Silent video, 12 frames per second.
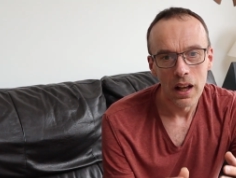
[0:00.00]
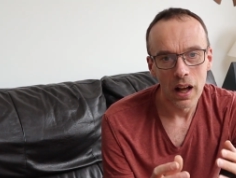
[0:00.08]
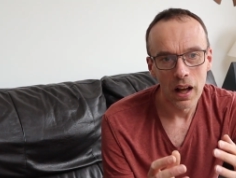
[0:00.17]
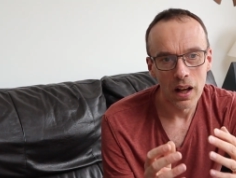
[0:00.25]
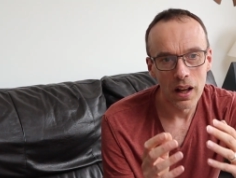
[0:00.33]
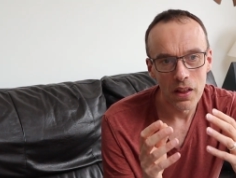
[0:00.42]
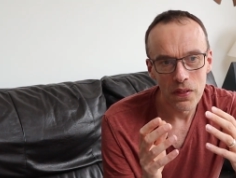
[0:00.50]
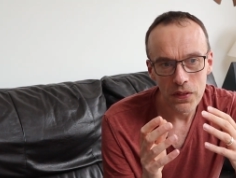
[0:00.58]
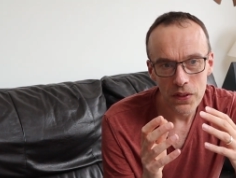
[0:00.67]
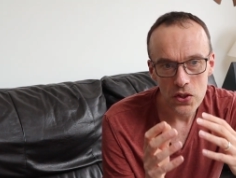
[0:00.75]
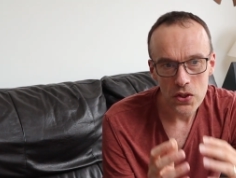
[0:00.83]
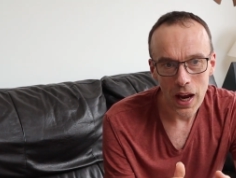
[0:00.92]
uh,
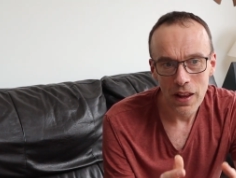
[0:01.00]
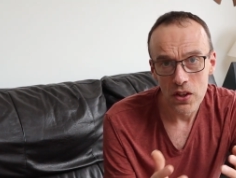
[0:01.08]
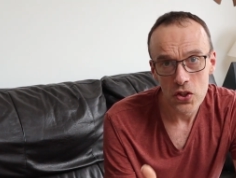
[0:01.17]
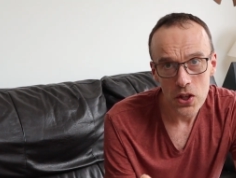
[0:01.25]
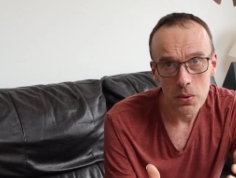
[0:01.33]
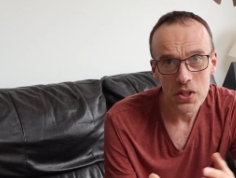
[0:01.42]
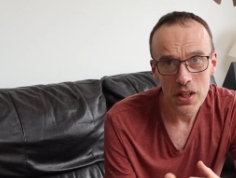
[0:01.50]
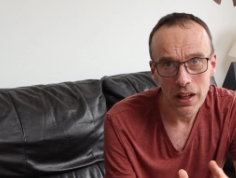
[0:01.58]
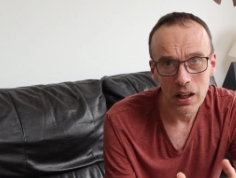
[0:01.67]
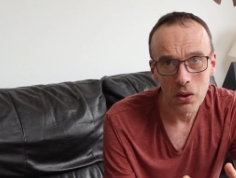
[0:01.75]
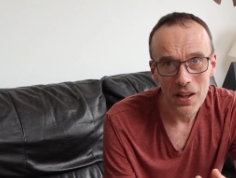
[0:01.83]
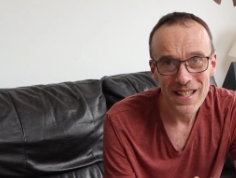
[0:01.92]
the and the shoe has done
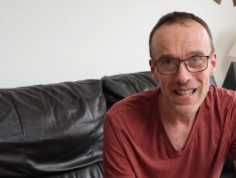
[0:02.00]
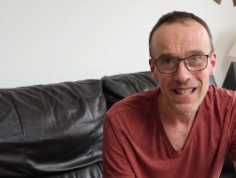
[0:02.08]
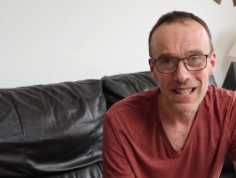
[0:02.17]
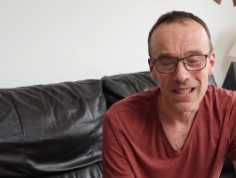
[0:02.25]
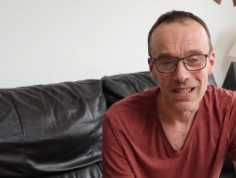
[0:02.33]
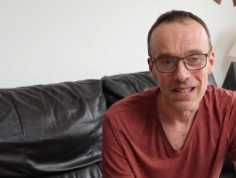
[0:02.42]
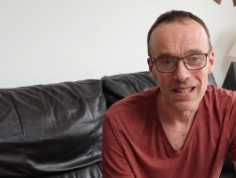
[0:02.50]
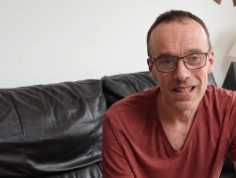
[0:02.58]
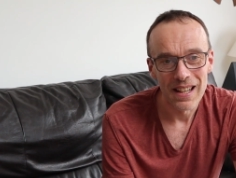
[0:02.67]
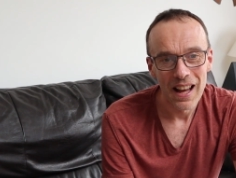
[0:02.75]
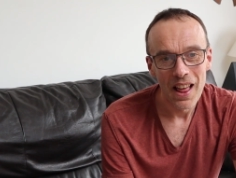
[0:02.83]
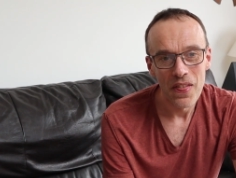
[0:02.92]
a lot of
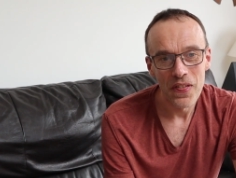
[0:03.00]
distance,